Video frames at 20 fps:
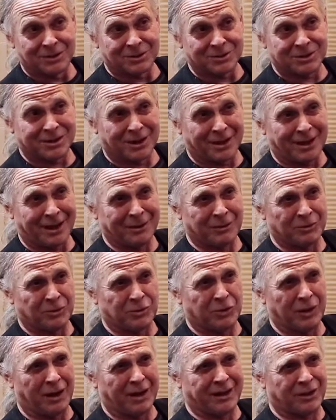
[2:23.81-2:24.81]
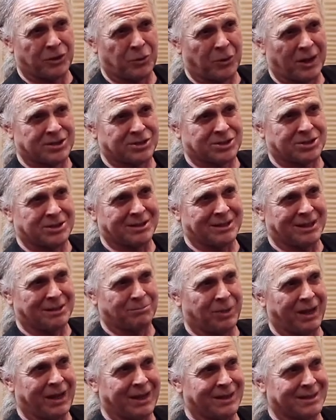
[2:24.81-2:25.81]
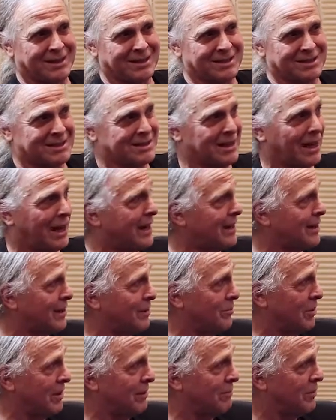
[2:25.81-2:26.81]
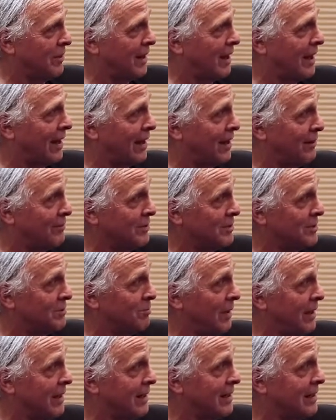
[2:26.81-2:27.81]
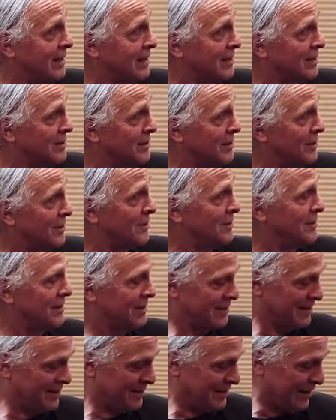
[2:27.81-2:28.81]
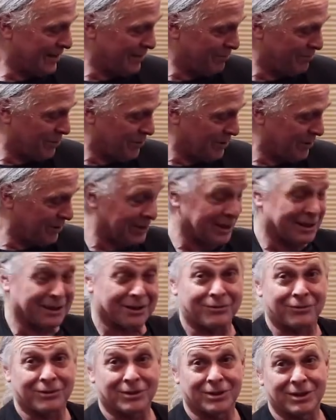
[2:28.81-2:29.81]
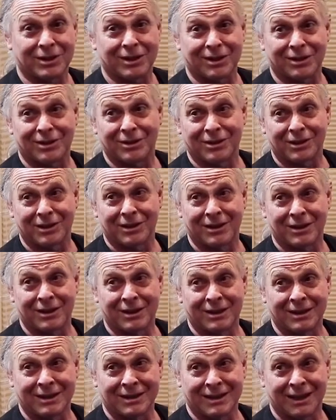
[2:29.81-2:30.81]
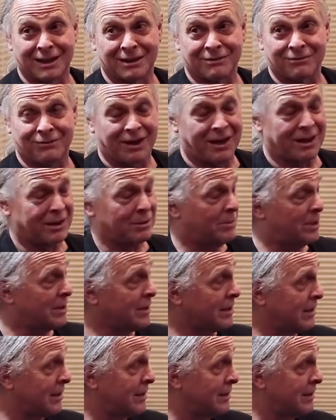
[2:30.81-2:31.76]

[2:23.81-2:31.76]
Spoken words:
So I question the painting's title a bit, but I love this painting, so I put it there for the year of the Yang fire monkey.